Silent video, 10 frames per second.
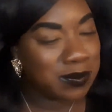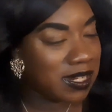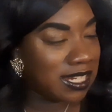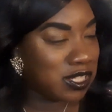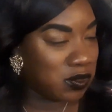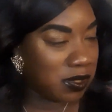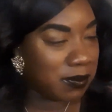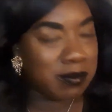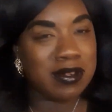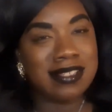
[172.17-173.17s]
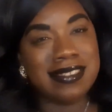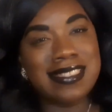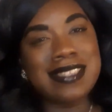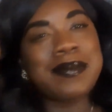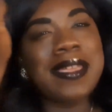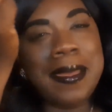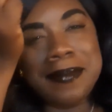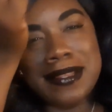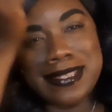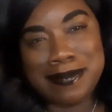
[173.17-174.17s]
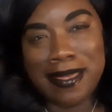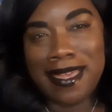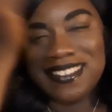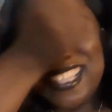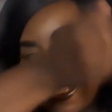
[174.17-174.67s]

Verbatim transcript: What in the juniper breeze is this? Why y'all bring this back?